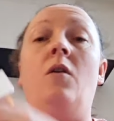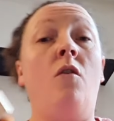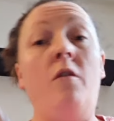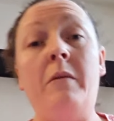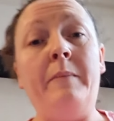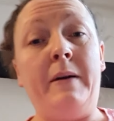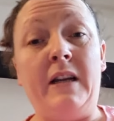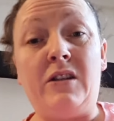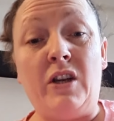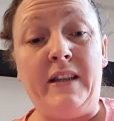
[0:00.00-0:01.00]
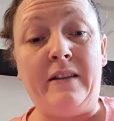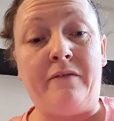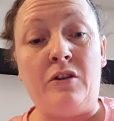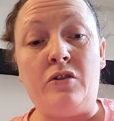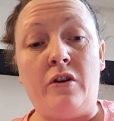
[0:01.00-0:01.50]
All my birds like
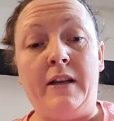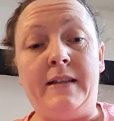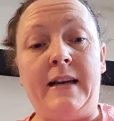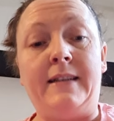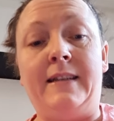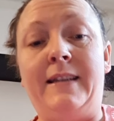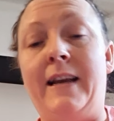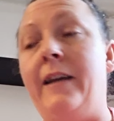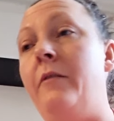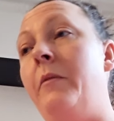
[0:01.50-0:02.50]
different toys. That's the thing at the